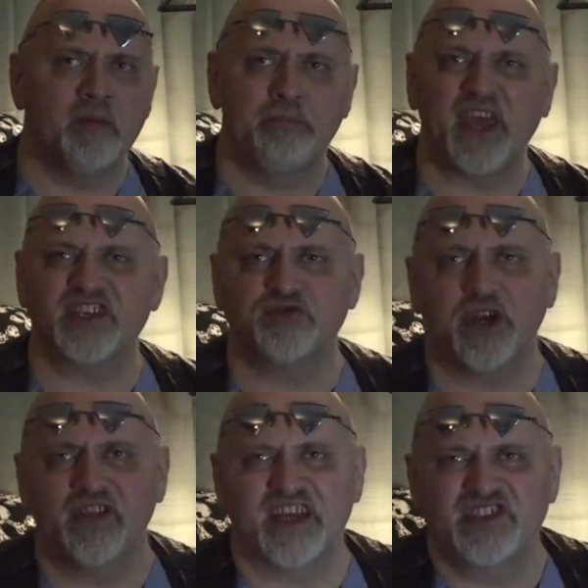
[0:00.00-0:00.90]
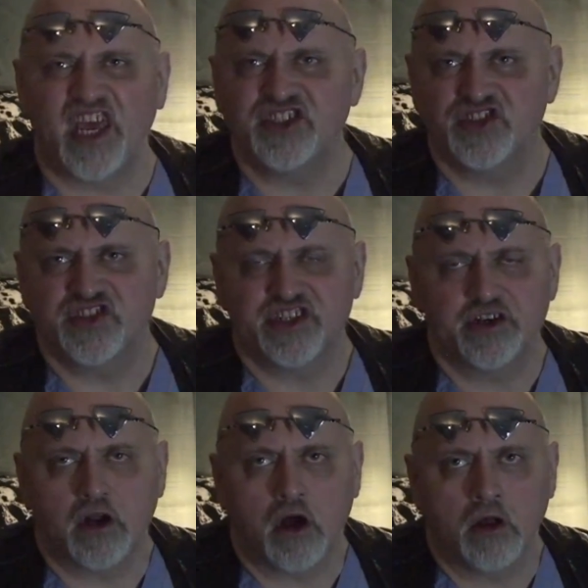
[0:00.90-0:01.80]
Biggest realizations in
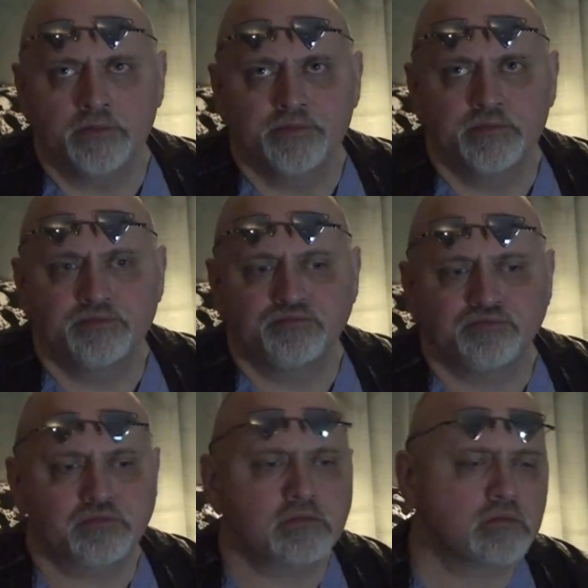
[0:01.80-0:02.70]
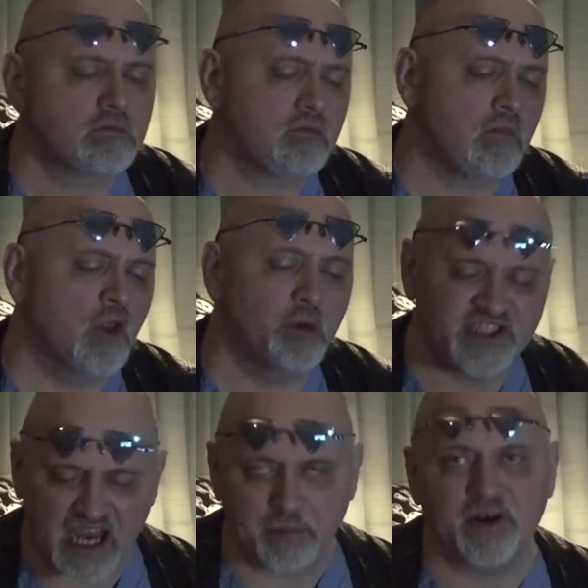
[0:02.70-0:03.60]
it all, which
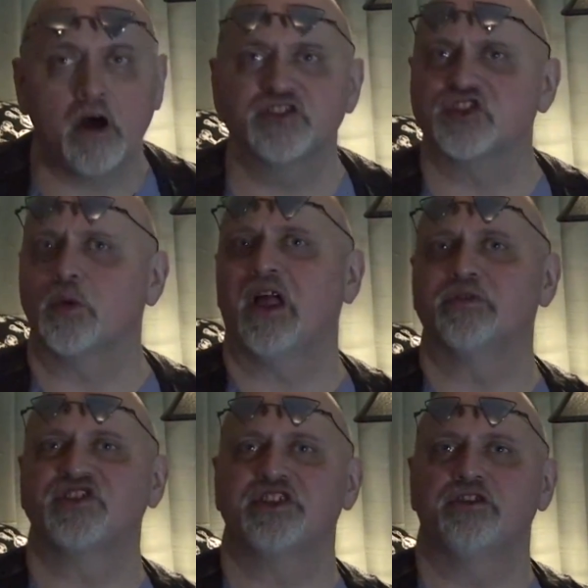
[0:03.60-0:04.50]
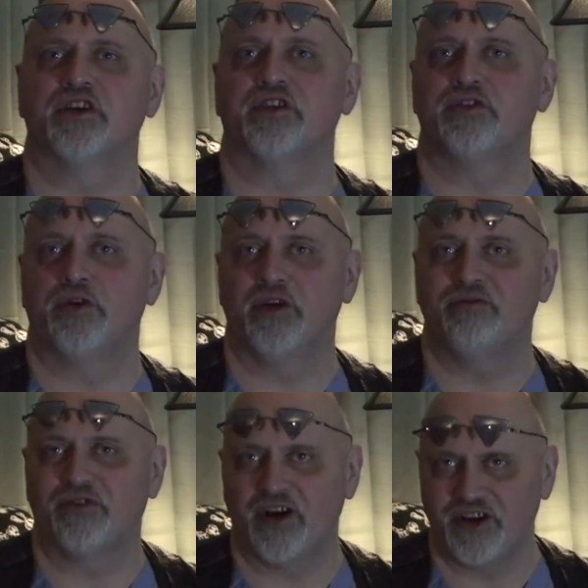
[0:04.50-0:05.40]
happened also while I was here looking through it in
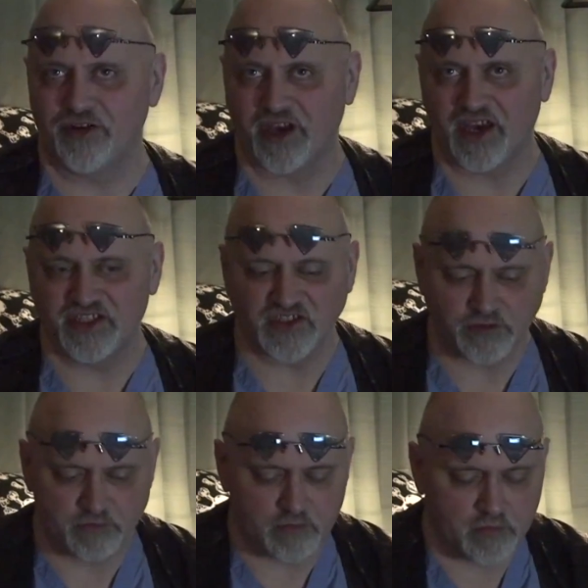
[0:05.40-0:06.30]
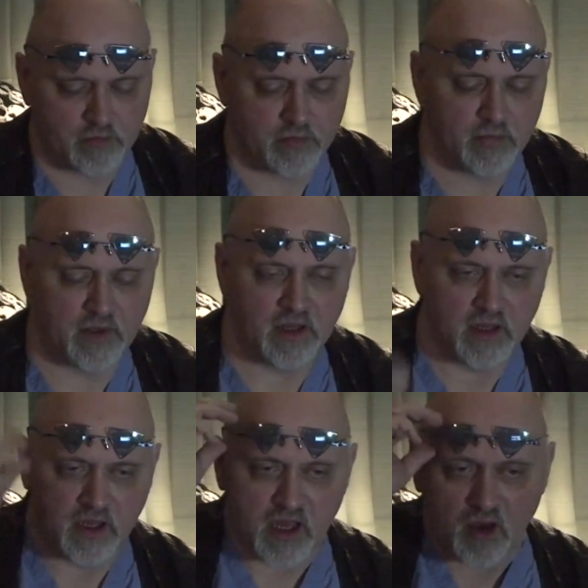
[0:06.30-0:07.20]
front of you guys,
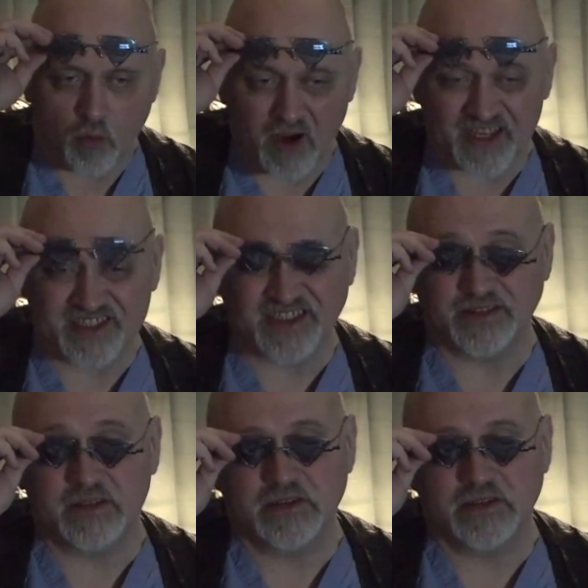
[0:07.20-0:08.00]
was